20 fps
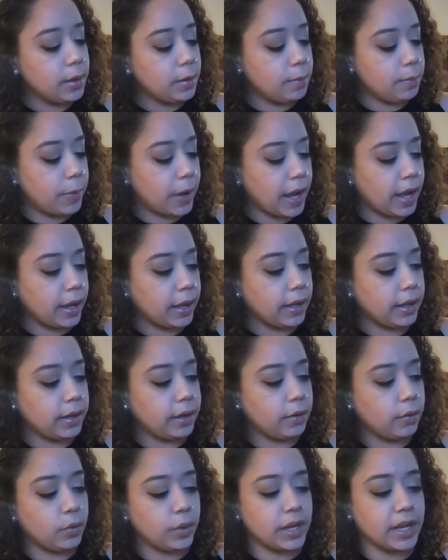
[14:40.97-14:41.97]
but
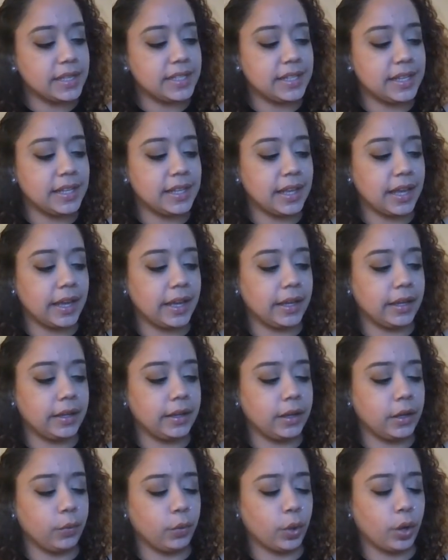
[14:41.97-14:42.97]
when I see that
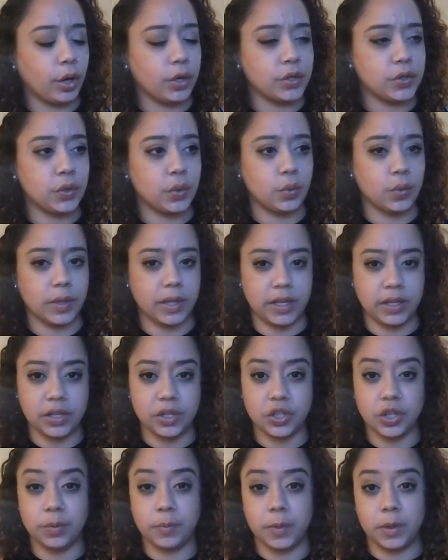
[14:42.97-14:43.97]
in regards to a
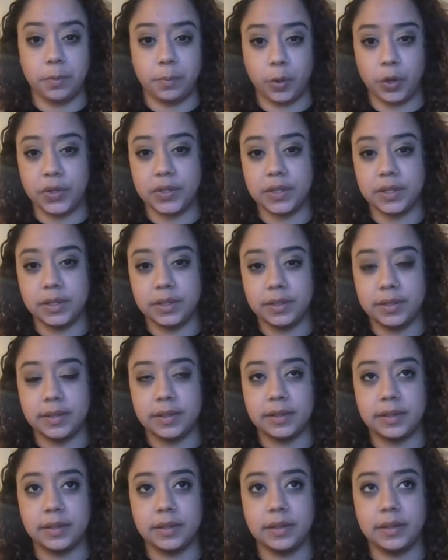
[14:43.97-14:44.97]
relationship and a
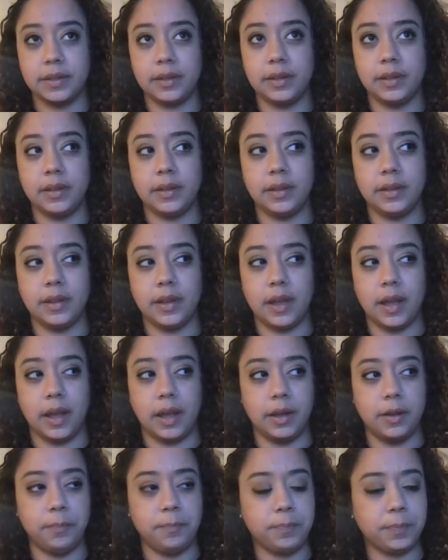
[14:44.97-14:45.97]
person's,
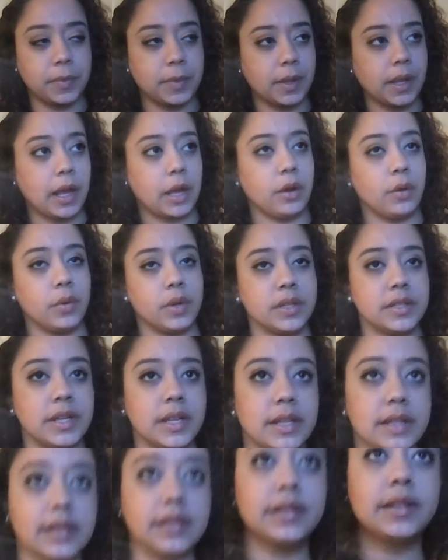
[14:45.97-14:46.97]
how do I want to
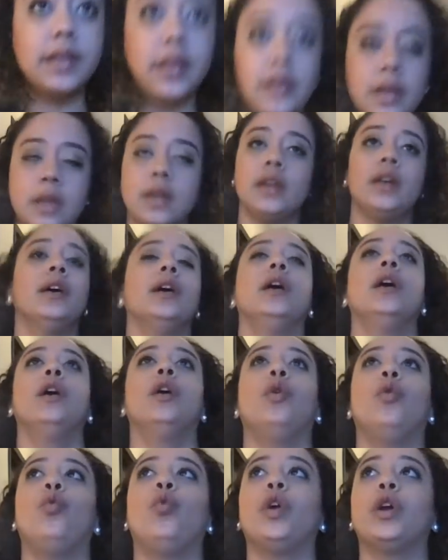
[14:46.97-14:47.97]
say this,
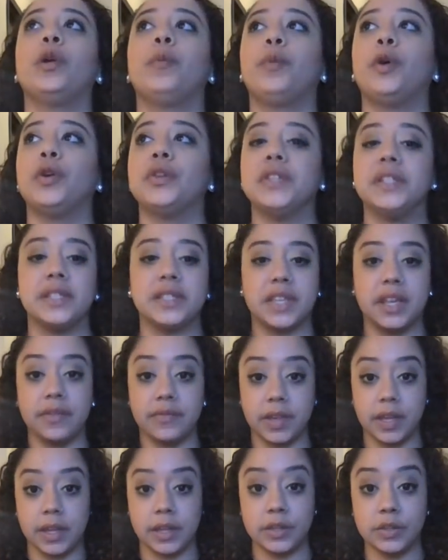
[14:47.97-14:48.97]
what a person is
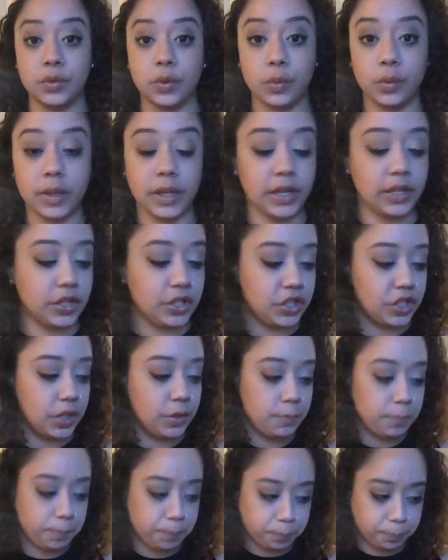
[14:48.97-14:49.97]
giving into a
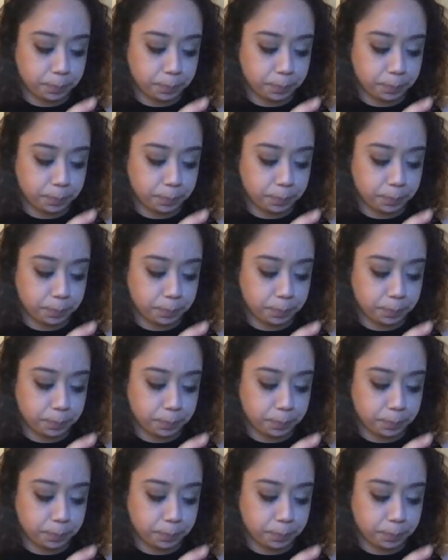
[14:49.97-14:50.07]
relationship,